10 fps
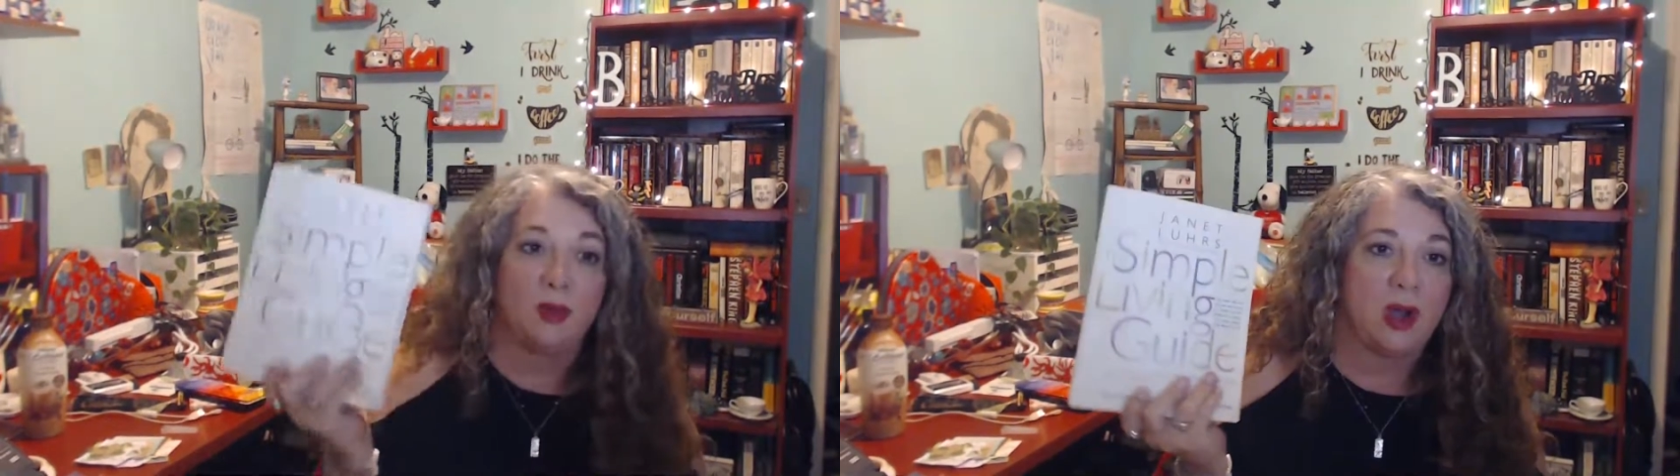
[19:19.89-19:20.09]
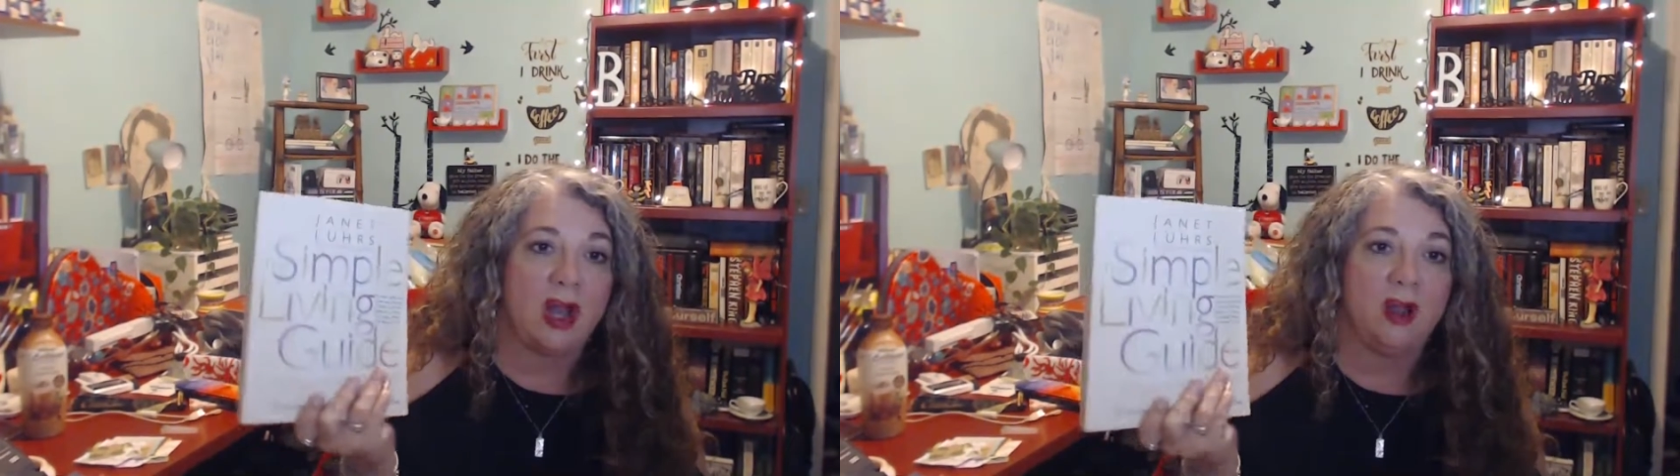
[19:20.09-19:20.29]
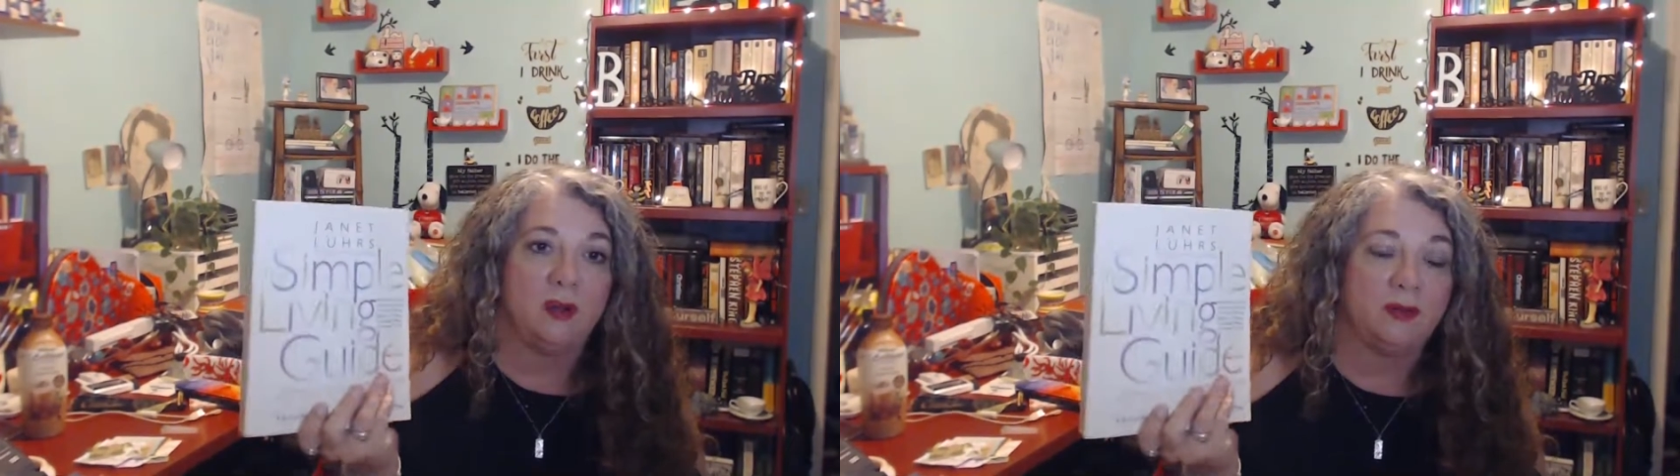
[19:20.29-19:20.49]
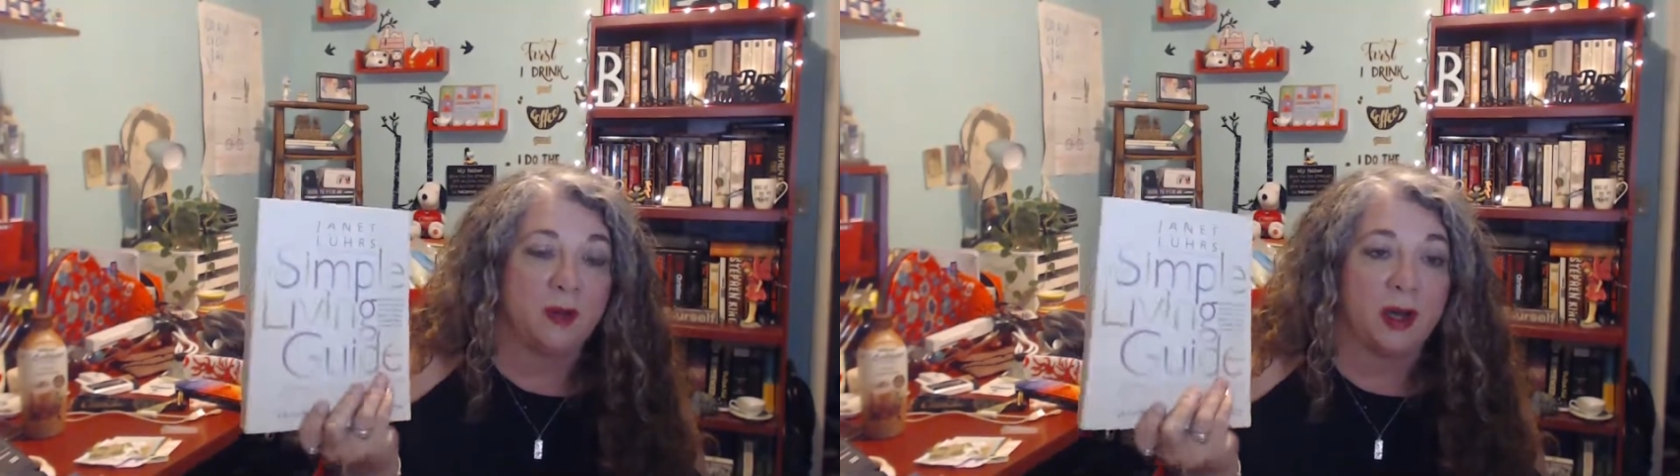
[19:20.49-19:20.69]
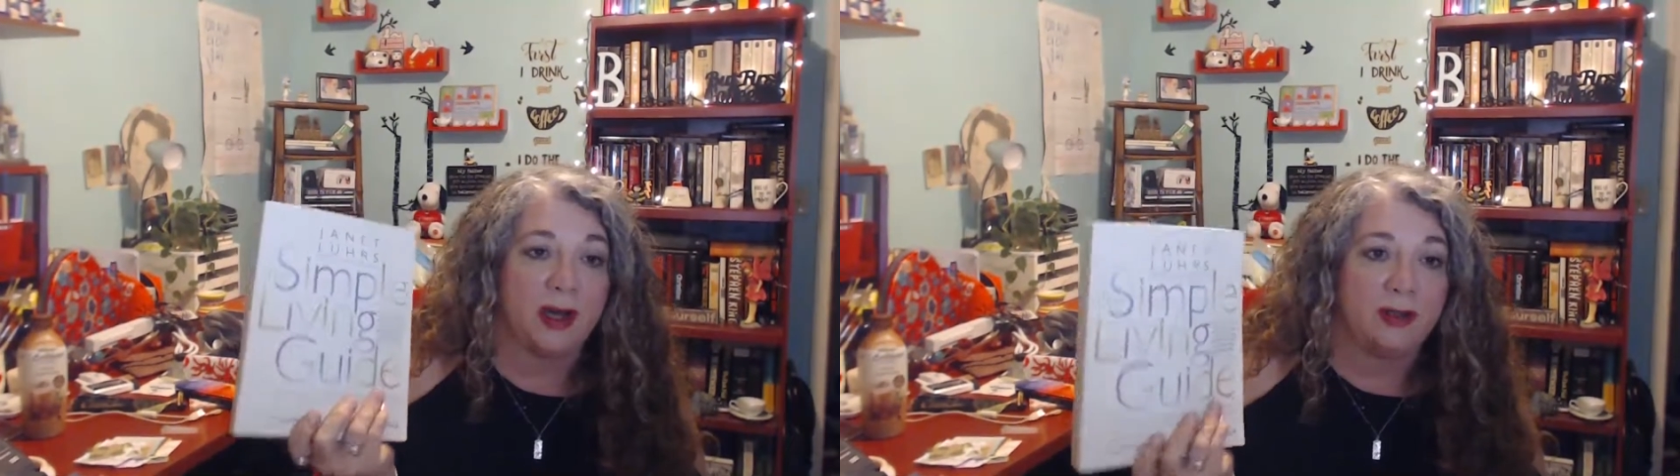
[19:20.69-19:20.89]
while
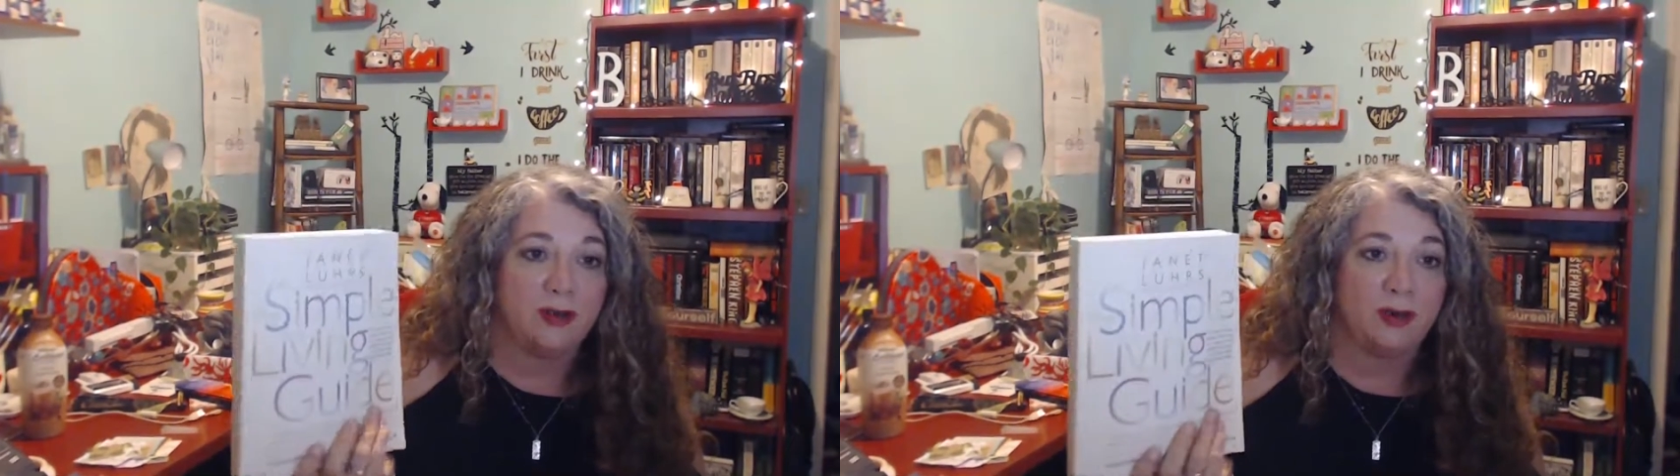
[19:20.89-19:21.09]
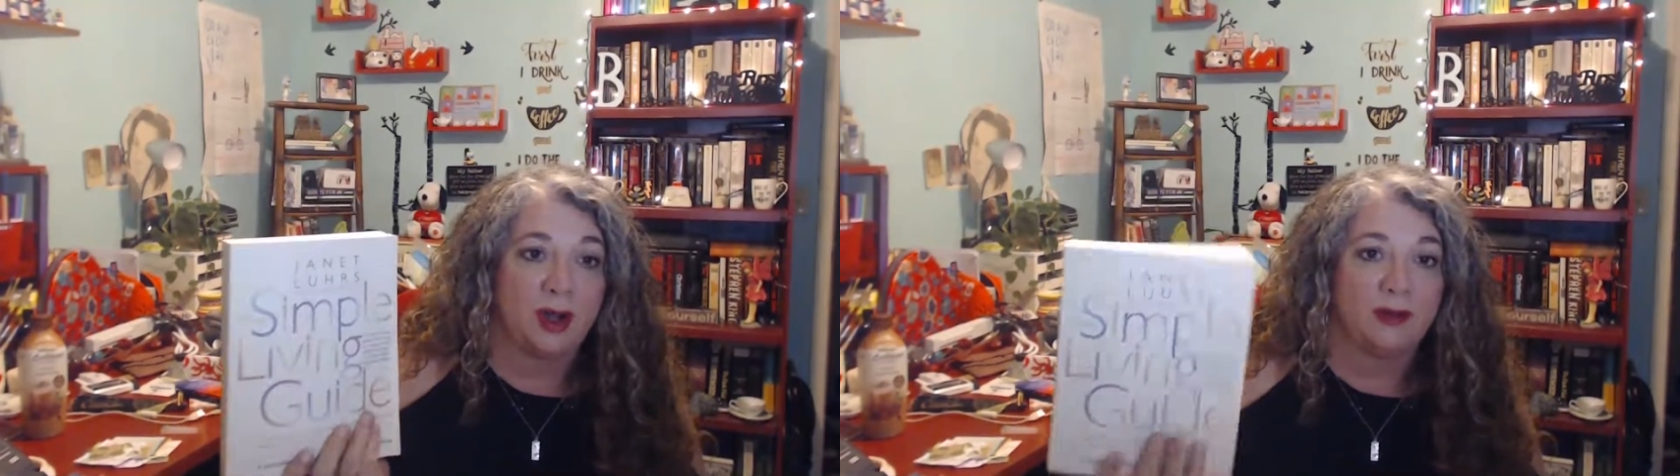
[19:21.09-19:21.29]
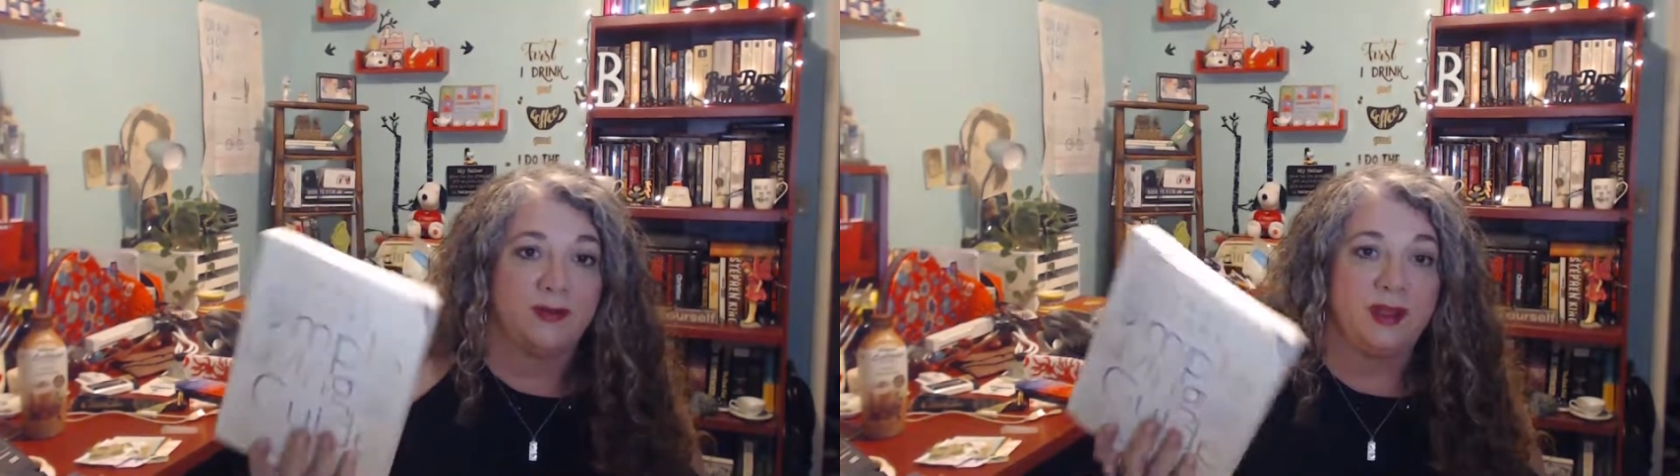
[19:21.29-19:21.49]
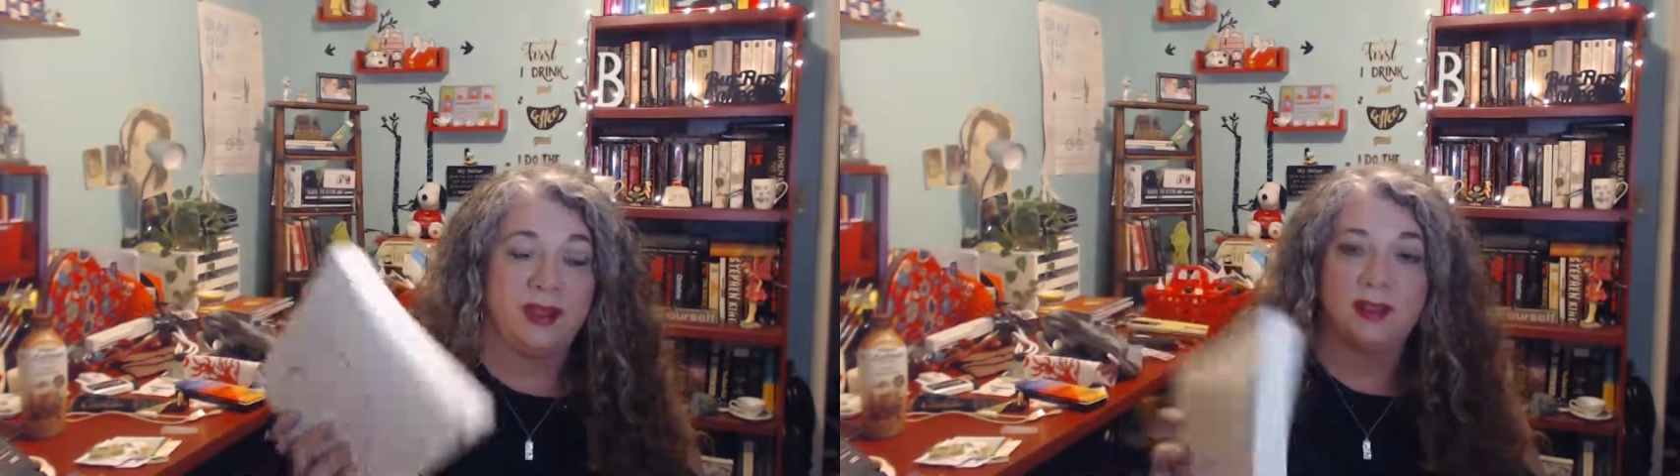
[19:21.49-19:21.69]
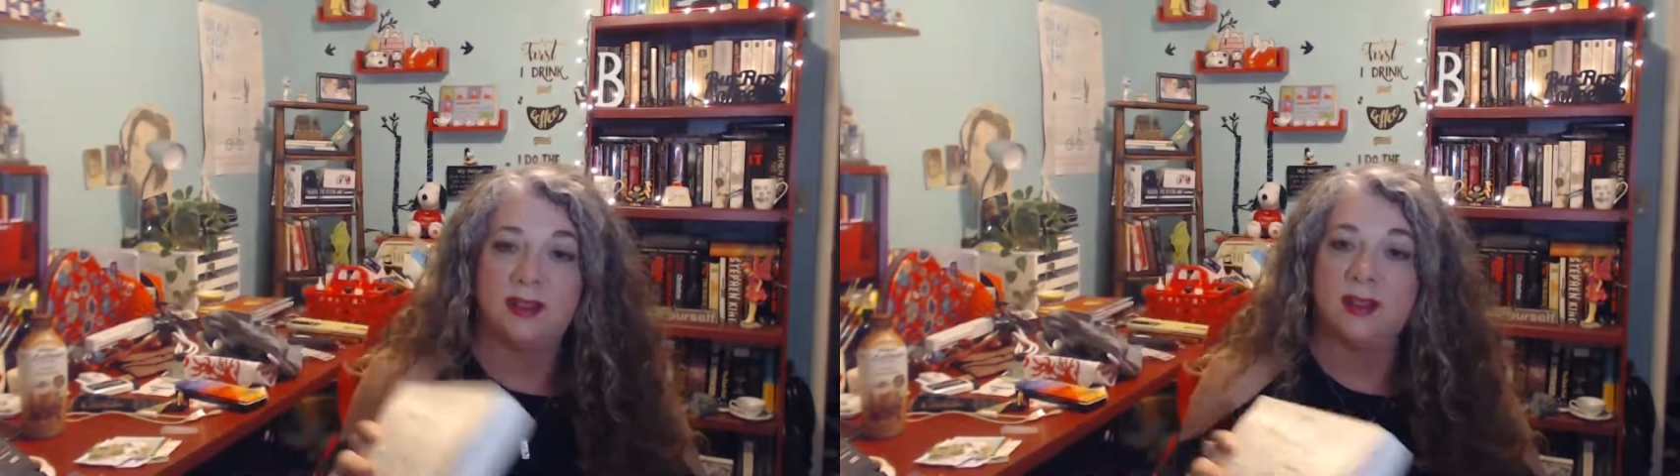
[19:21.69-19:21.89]
before I get through all of
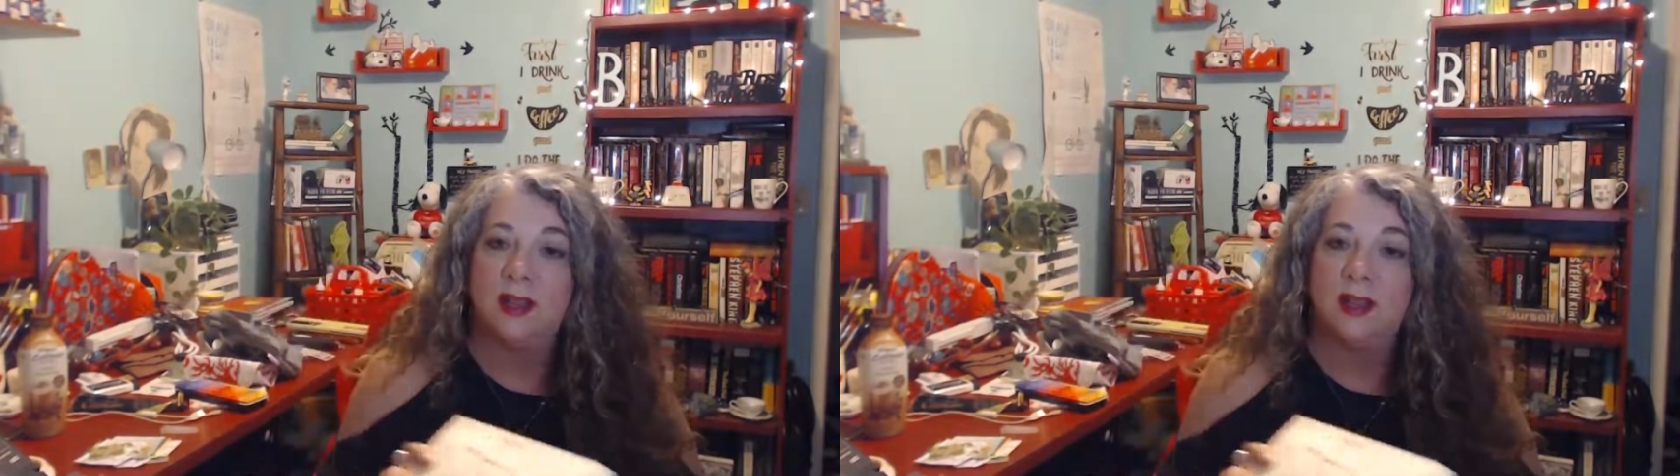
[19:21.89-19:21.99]
this.